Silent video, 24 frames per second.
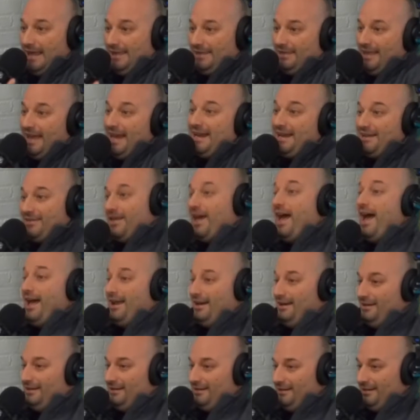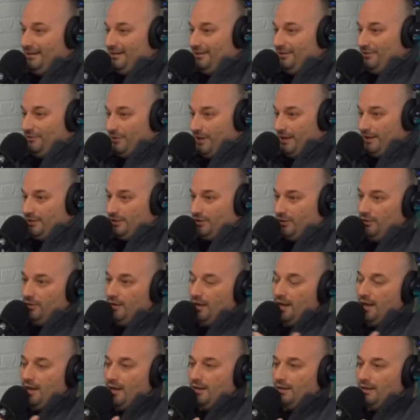I like that. Mm-hmm. Right.
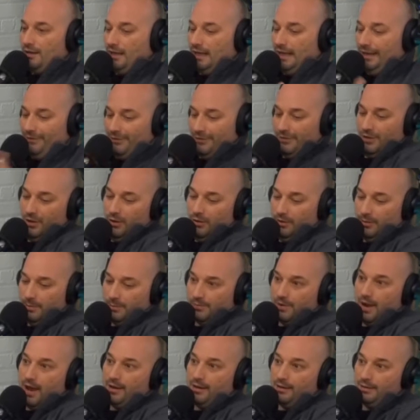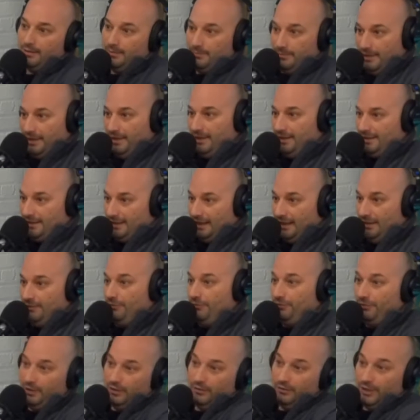So, even though the product to me is
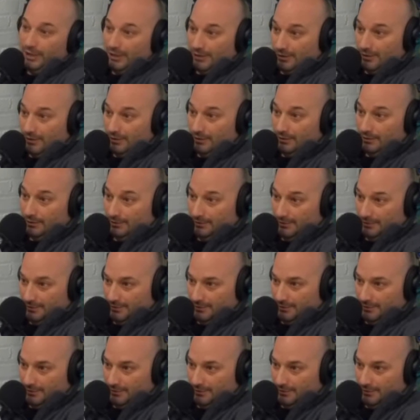inferior,